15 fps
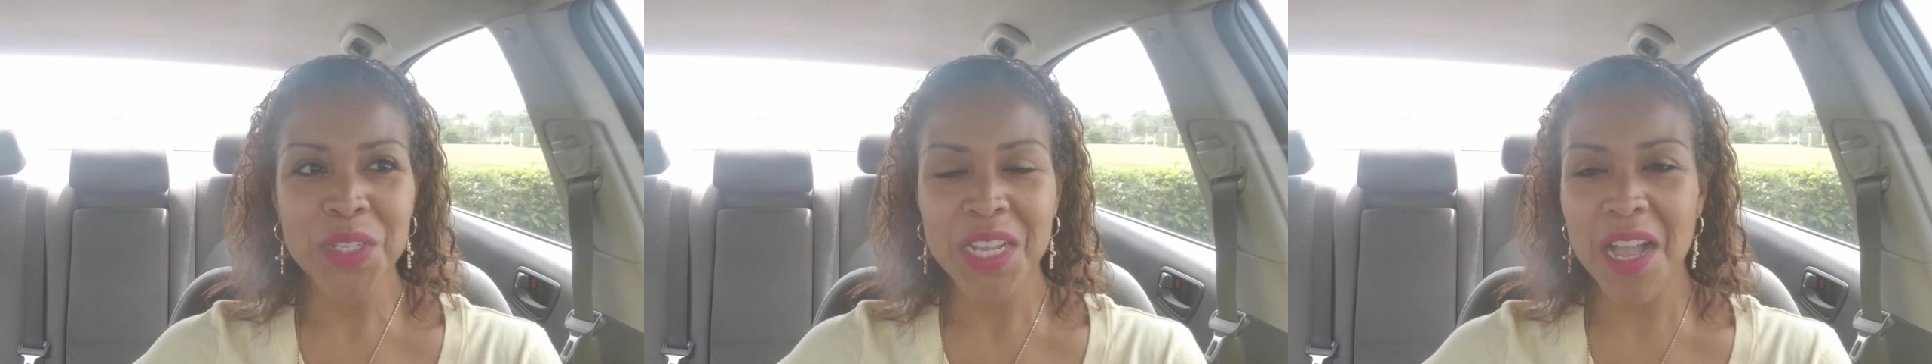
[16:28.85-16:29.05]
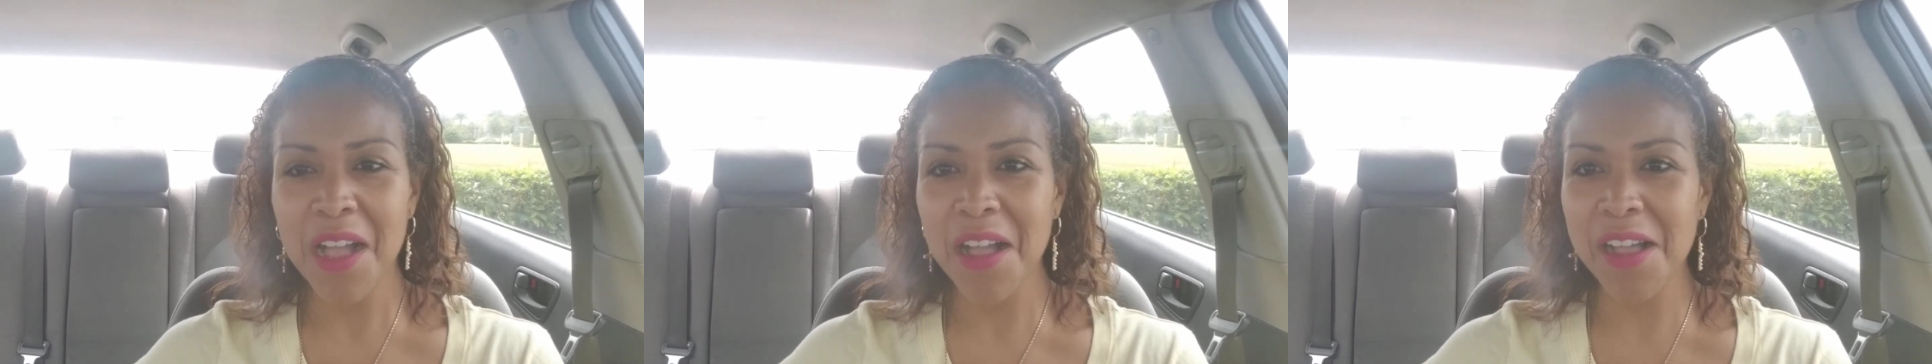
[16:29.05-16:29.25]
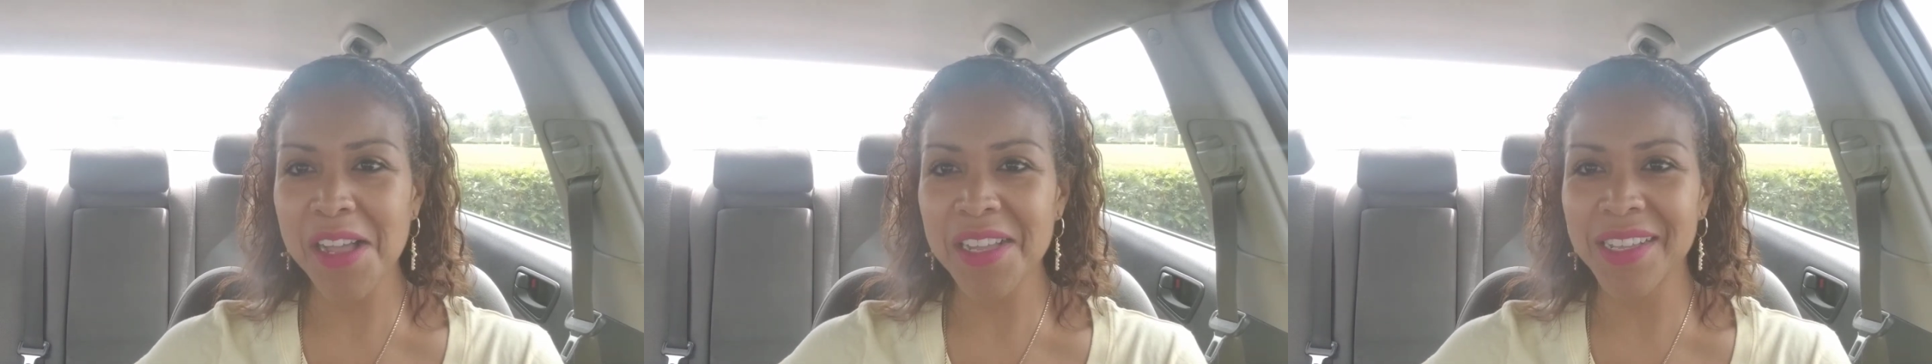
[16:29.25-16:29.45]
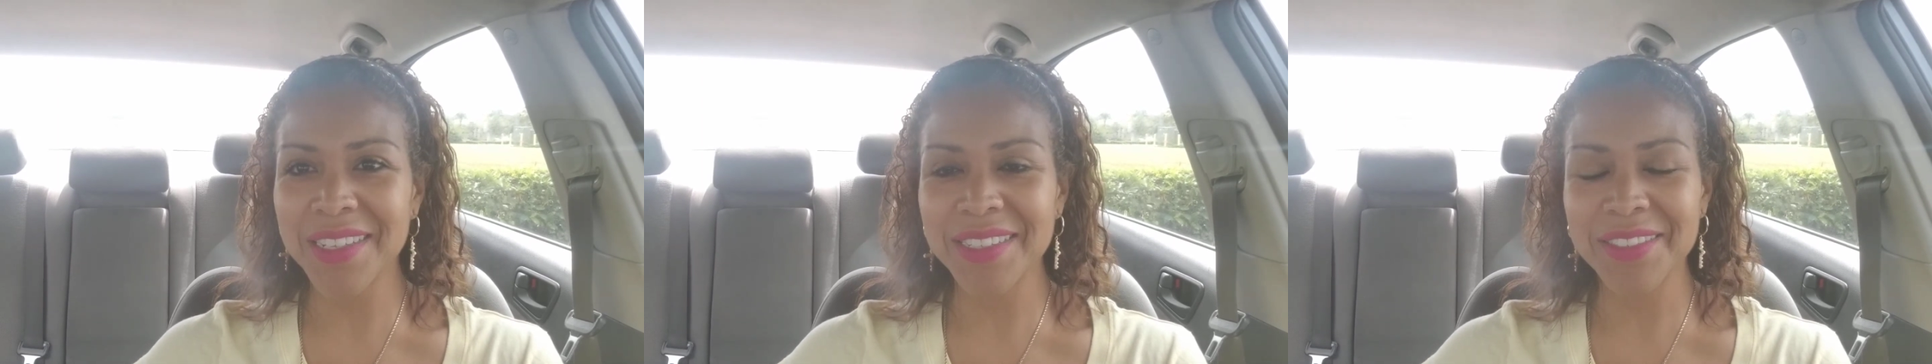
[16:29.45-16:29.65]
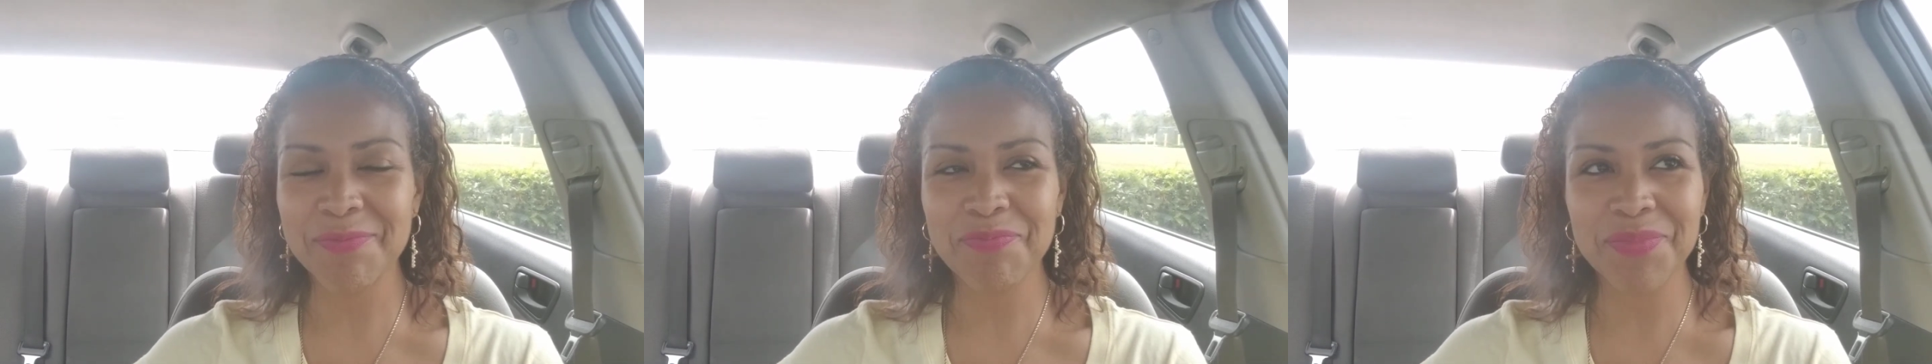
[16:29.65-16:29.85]

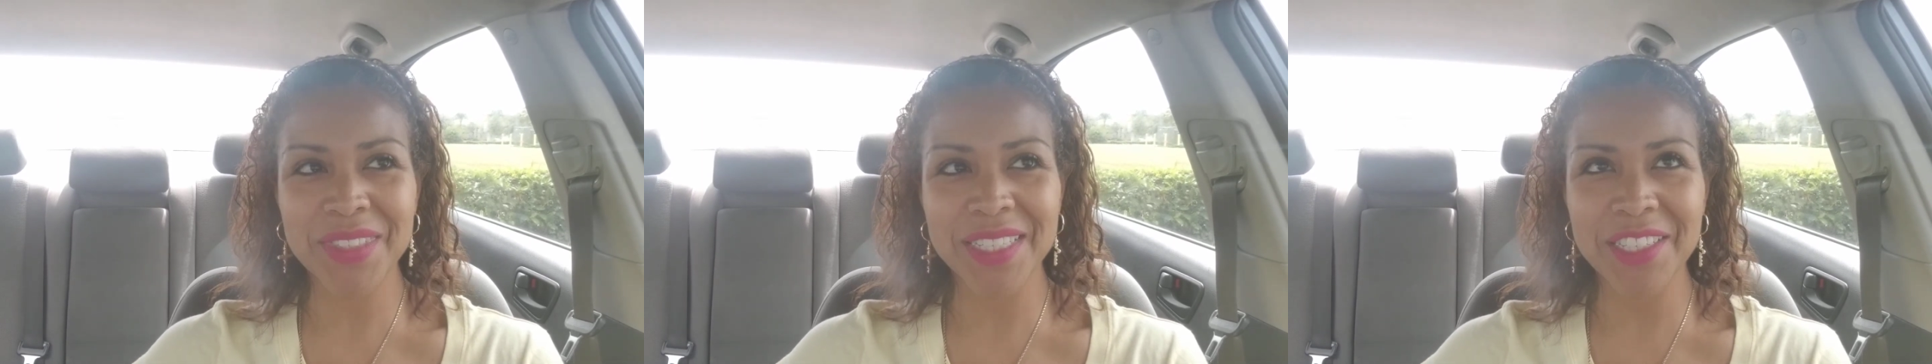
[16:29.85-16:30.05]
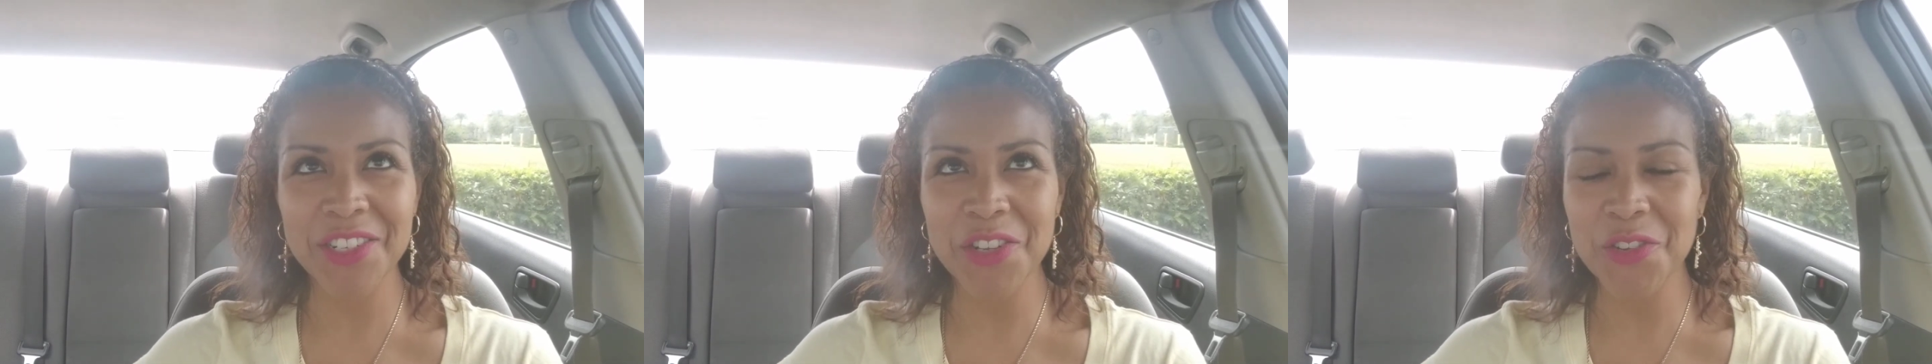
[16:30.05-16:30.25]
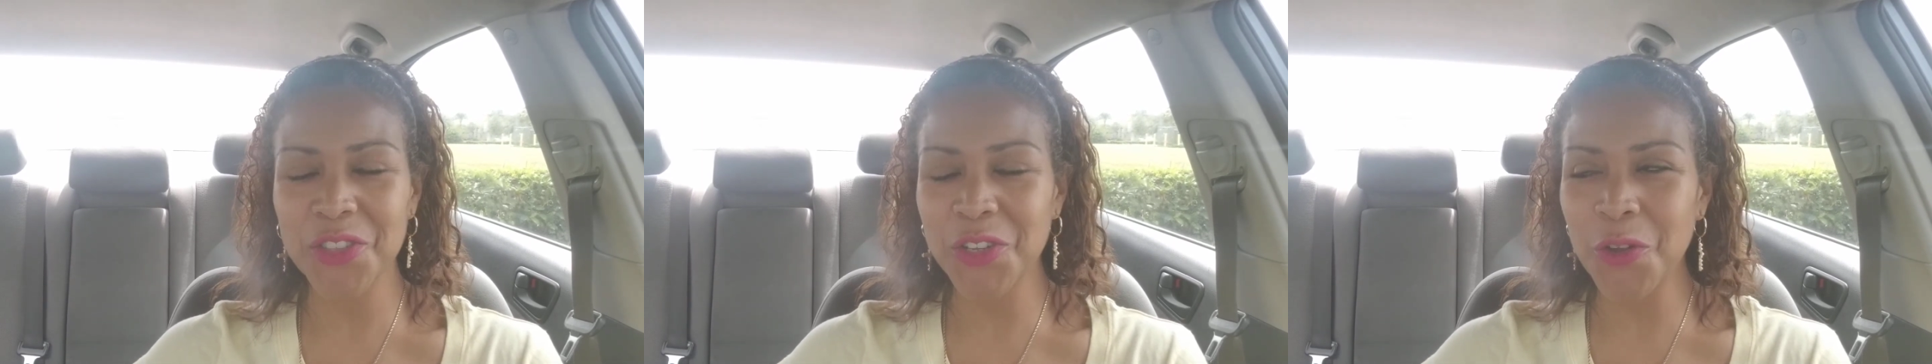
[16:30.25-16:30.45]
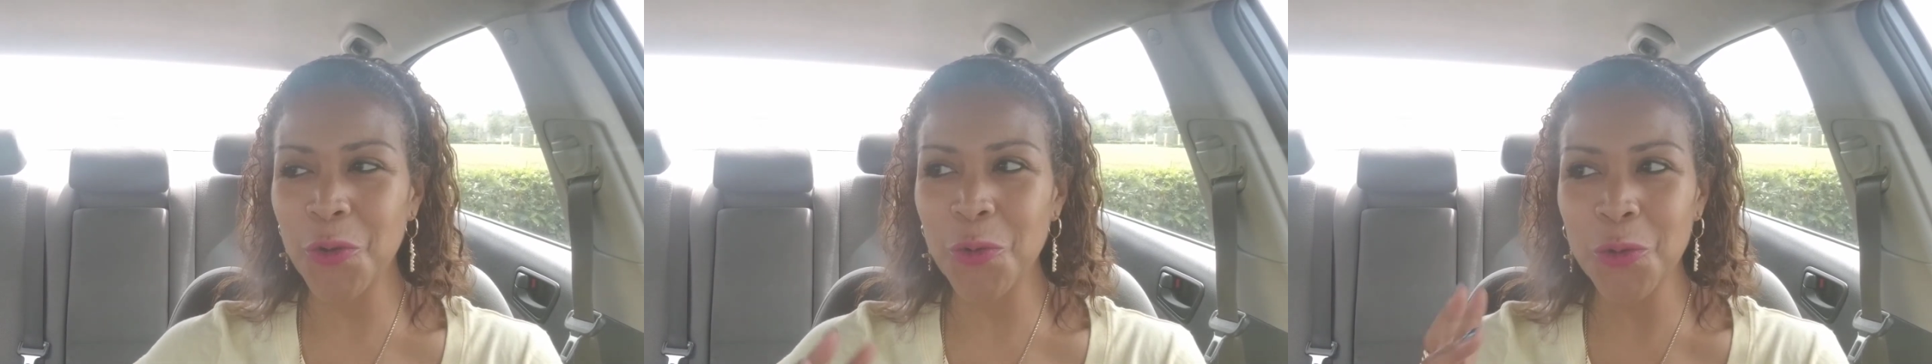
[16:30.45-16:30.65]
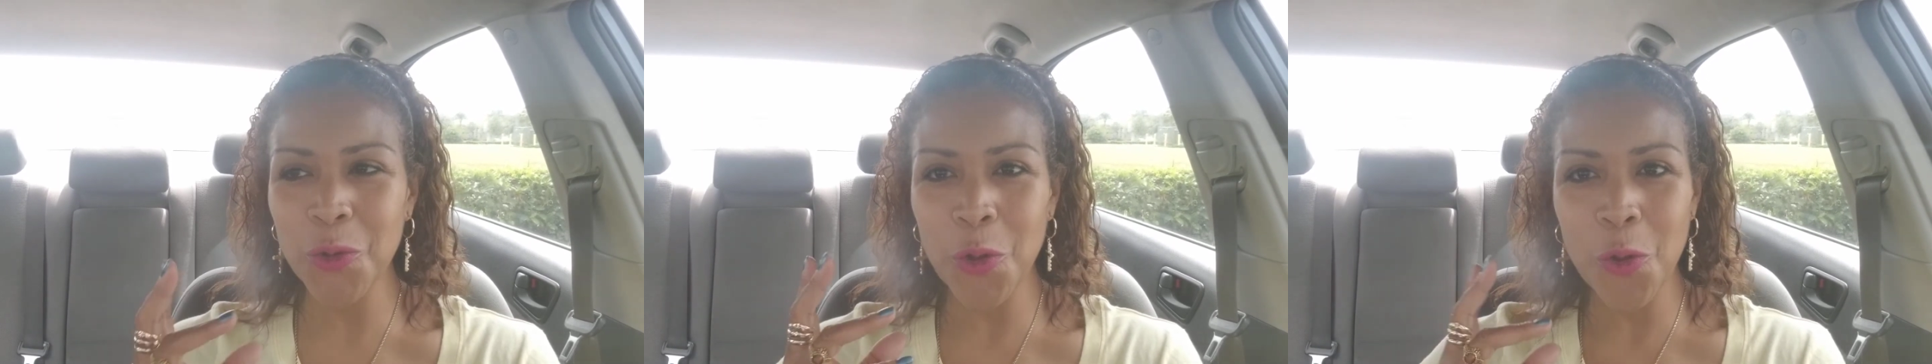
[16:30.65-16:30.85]

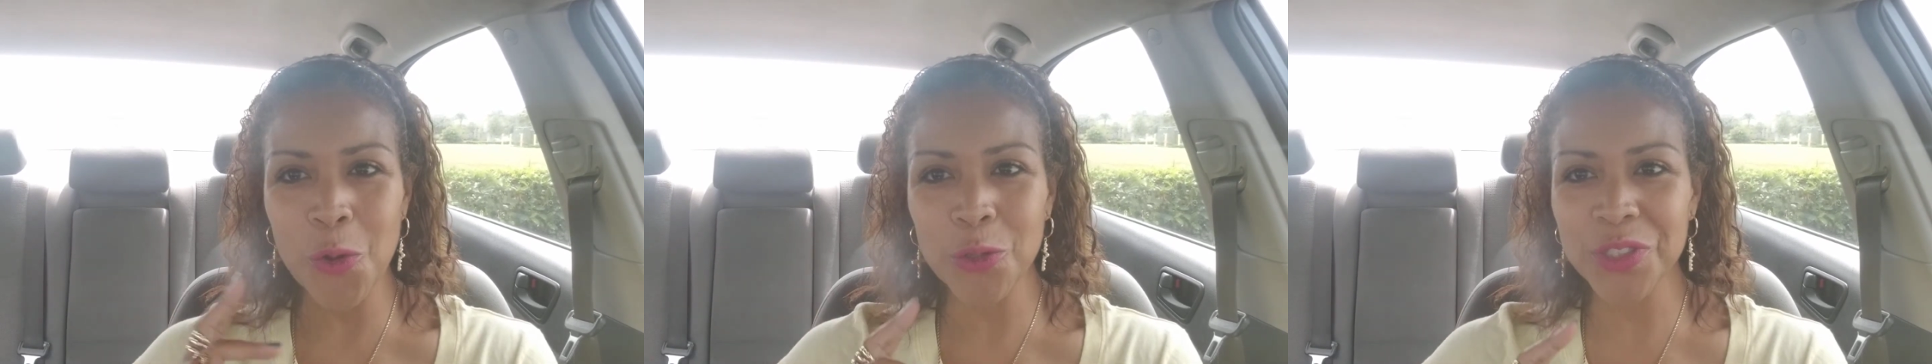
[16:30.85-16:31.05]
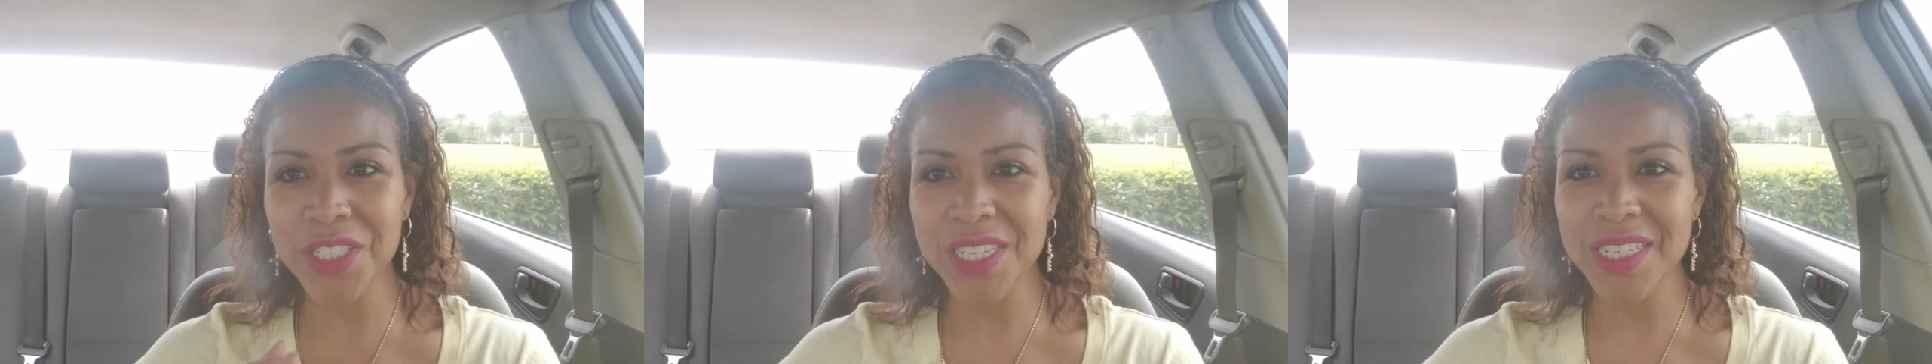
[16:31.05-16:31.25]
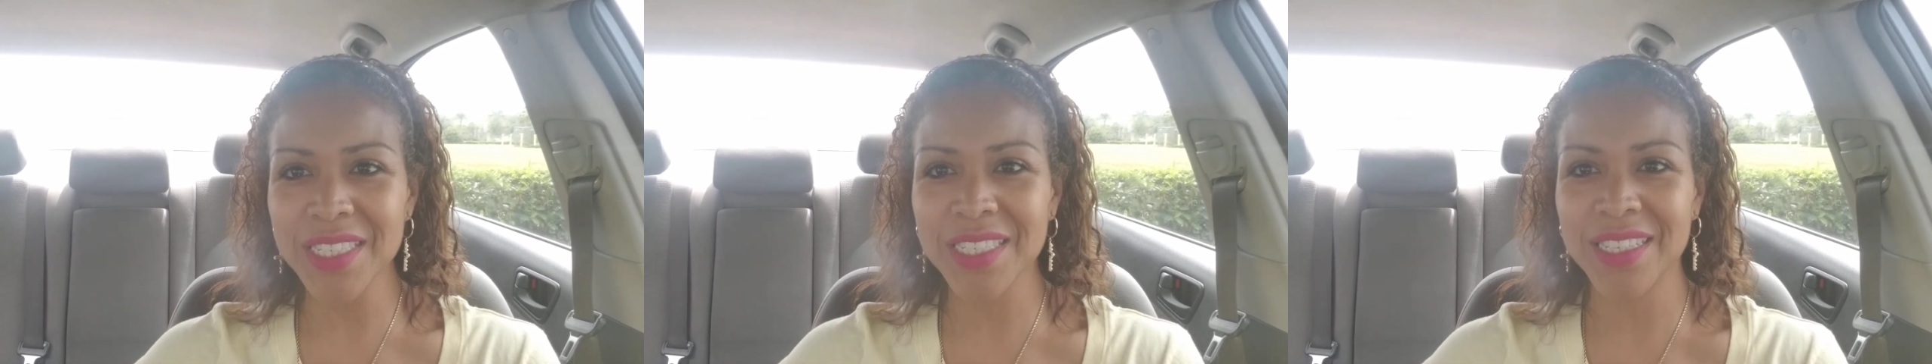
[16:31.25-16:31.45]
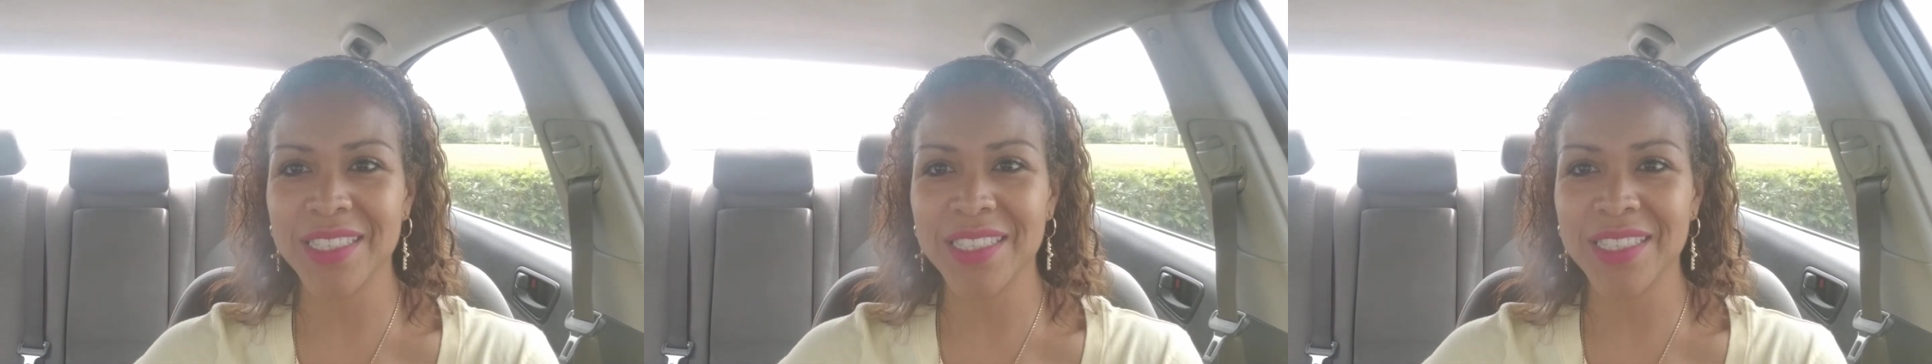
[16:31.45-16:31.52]
the coldness,